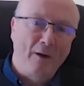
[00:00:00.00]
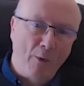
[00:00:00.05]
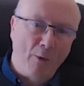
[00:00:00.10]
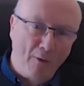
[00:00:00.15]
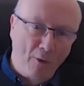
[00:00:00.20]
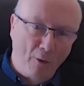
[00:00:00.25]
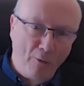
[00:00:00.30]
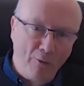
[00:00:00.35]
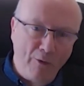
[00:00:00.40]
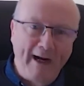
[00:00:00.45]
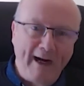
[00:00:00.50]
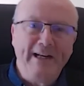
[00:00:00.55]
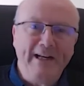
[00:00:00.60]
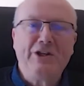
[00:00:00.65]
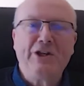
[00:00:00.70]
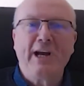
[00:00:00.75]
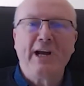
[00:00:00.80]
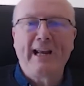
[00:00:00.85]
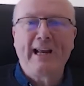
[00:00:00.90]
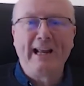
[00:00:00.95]
we're
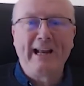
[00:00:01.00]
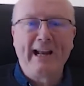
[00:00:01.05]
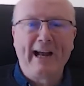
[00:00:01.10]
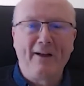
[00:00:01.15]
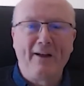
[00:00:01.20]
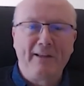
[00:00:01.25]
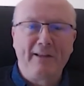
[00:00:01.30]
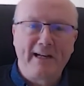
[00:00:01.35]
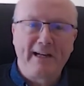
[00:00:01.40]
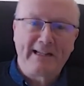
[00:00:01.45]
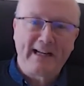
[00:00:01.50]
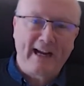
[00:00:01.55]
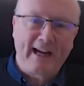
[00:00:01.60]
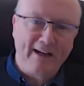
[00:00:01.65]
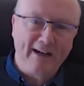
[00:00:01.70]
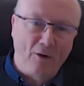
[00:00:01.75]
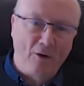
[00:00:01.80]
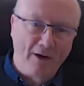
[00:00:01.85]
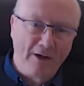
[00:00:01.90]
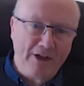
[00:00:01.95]
already checking out their
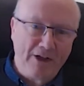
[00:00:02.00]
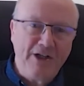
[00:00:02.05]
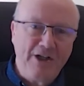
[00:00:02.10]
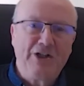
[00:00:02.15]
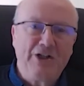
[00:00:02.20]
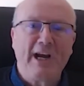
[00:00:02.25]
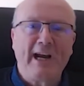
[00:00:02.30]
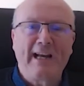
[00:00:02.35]
technology,